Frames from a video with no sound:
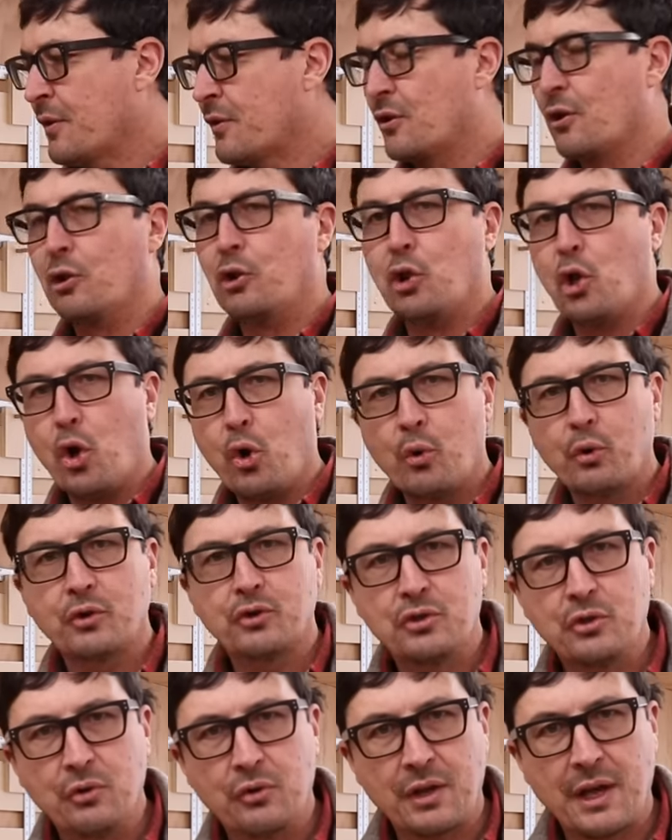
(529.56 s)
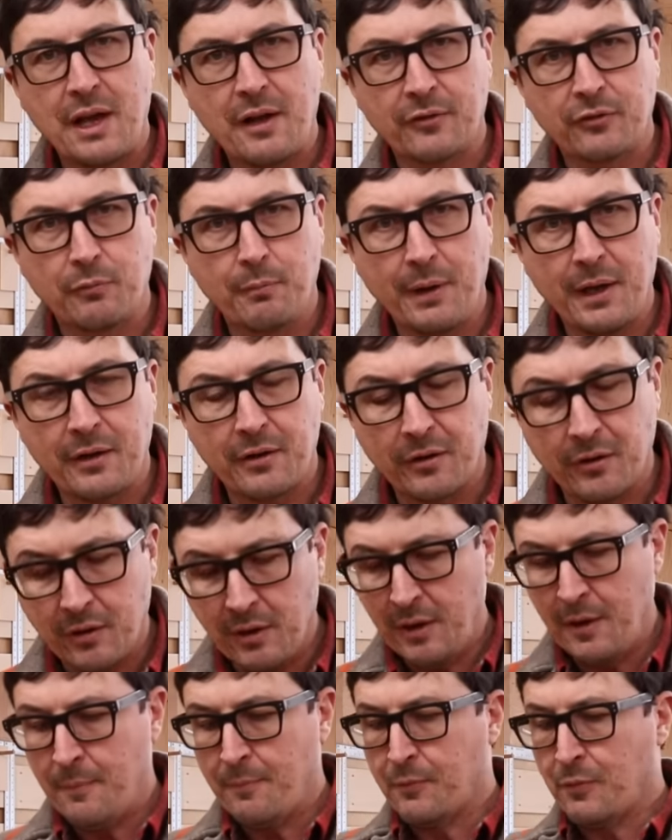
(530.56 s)
the lower tooth count's
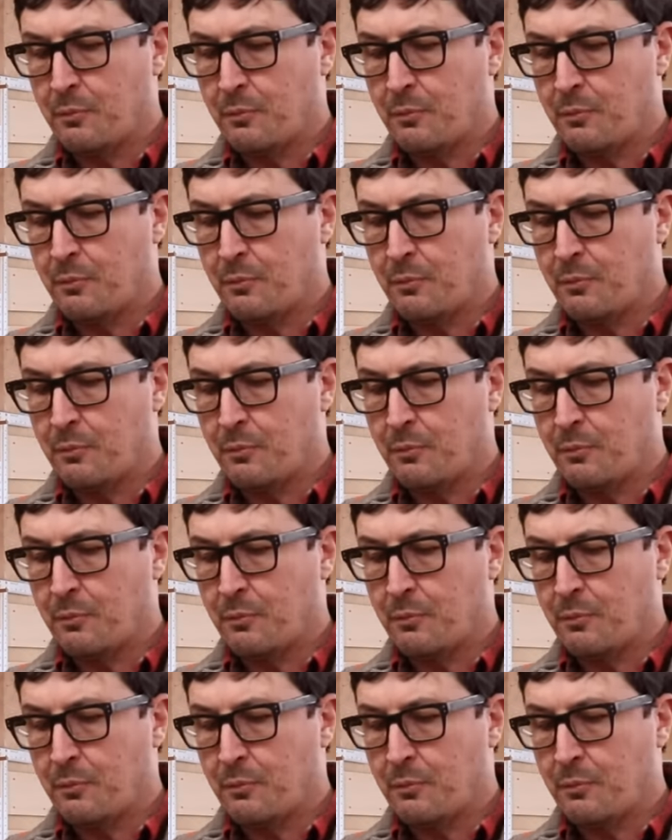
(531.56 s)
better.